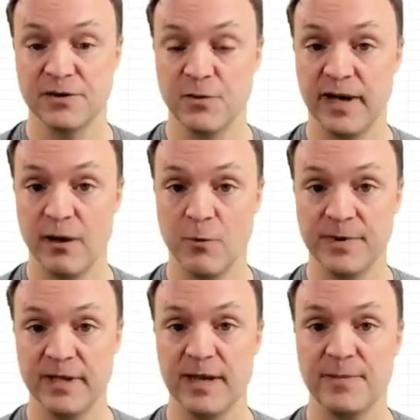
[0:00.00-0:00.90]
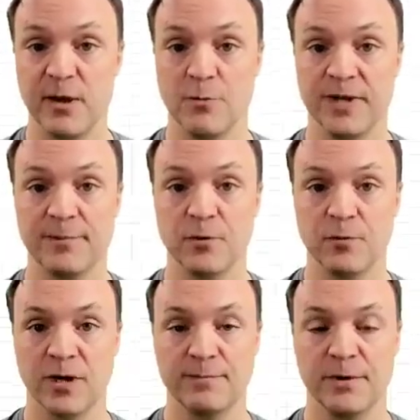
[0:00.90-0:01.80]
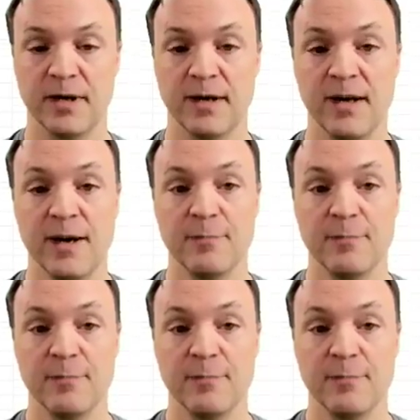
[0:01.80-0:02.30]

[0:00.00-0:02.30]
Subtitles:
So when I open it up, I open up a workbook,